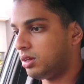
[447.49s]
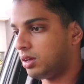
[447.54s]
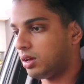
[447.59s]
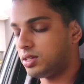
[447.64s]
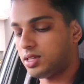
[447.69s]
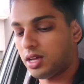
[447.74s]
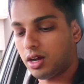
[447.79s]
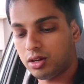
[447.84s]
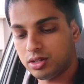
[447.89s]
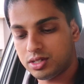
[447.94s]

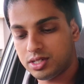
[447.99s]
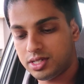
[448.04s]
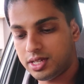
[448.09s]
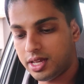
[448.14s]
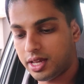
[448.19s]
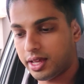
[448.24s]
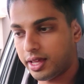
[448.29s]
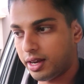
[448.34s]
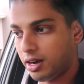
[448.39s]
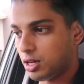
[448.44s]
Because I got
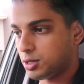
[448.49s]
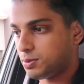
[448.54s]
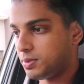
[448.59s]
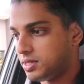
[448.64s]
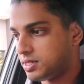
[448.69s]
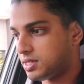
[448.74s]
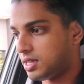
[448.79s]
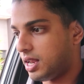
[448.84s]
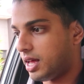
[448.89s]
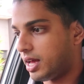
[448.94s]
sick and I was
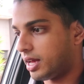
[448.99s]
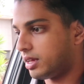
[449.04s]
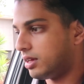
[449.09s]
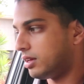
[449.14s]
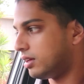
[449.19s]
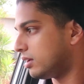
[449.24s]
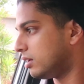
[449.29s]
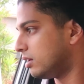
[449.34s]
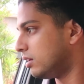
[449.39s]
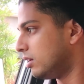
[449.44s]
meant to like
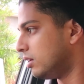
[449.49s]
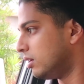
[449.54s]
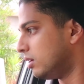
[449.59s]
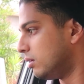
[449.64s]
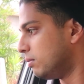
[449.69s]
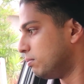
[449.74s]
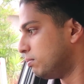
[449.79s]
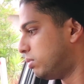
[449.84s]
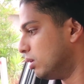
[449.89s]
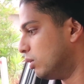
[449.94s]

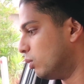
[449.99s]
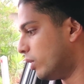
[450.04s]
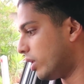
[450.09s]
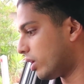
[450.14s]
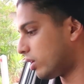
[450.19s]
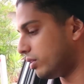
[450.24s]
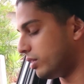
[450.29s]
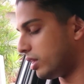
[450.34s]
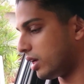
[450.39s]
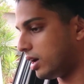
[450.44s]
put
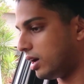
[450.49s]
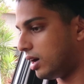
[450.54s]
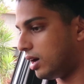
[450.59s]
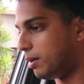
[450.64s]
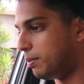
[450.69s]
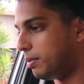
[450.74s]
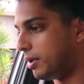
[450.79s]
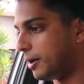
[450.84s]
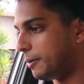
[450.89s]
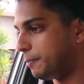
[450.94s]
work on the
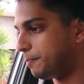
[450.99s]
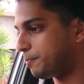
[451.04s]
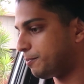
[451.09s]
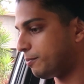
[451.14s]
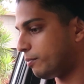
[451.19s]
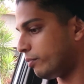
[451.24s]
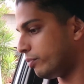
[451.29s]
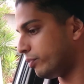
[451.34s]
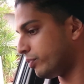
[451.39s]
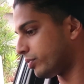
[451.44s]
car, but
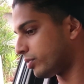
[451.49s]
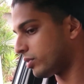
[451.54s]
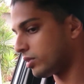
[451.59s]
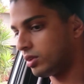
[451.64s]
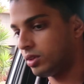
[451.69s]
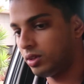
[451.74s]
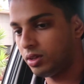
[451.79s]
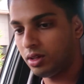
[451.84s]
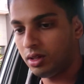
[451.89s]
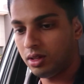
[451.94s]

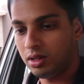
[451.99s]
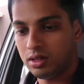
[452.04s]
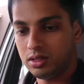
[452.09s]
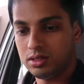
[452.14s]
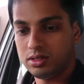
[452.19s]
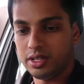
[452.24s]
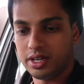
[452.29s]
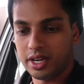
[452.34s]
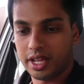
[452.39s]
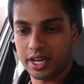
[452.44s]

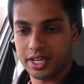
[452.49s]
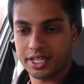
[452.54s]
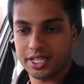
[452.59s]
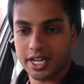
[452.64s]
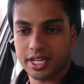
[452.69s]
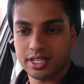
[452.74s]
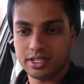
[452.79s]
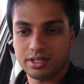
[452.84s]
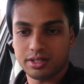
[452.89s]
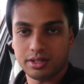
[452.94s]
didn't get a
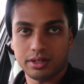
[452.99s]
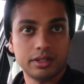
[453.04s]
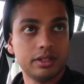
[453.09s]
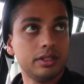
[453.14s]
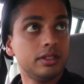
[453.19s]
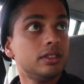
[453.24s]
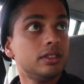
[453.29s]
chance to.